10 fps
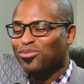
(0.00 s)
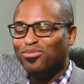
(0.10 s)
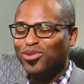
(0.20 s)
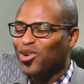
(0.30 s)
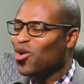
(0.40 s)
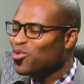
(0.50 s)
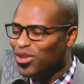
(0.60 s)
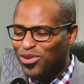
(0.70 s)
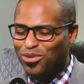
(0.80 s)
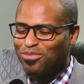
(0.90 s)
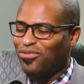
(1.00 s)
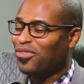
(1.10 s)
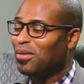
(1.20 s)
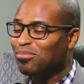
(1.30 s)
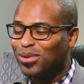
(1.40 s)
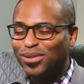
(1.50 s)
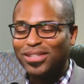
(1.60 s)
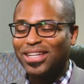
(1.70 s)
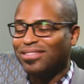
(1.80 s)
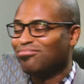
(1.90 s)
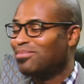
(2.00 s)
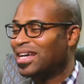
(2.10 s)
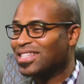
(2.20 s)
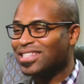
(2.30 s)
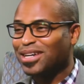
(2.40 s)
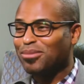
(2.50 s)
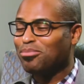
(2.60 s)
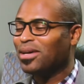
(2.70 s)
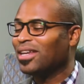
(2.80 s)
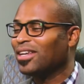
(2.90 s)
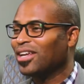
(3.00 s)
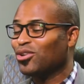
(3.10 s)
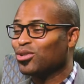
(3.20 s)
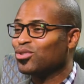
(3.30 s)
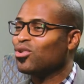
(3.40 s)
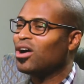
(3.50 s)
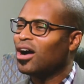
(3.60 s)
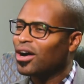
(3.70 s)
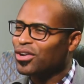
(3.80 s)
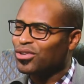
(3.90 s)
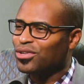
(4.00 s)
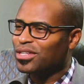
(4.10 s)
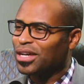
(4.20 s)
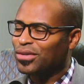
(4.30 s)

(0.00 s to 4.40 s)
know that you fumbled and messed up and you're so hard on yourselves,